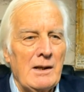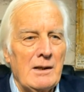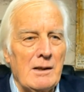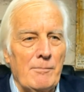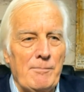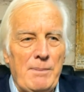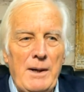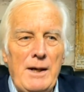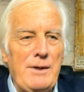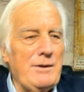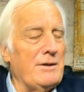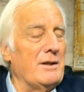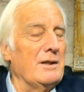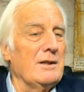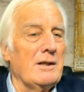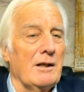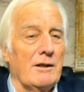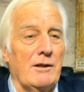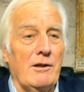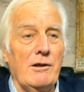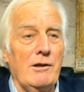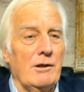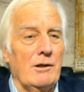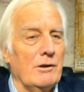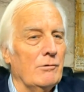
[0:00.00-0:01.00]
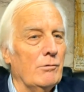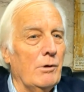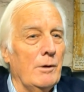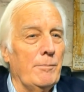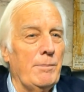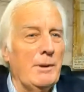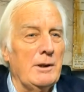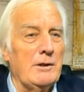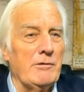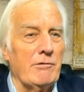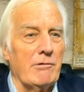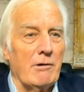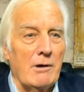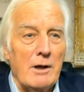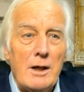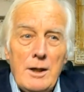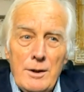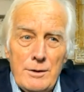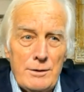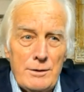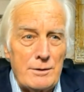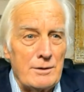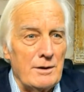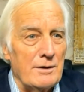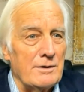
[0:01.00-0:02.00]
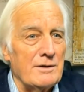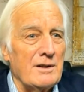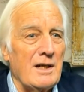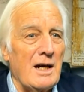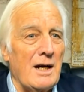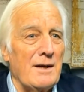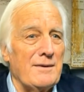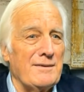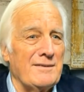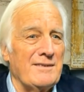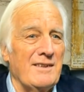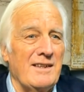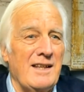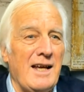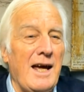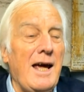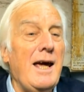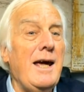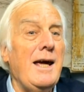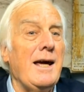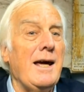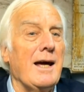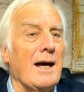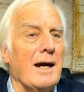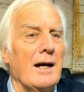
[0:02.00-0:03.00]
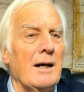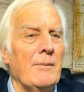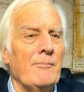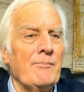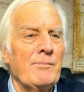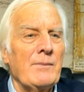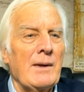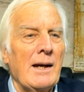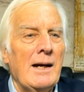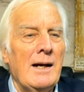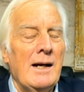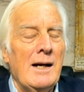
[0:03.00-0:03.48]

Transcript: The best thing to do would be to release this gas to the air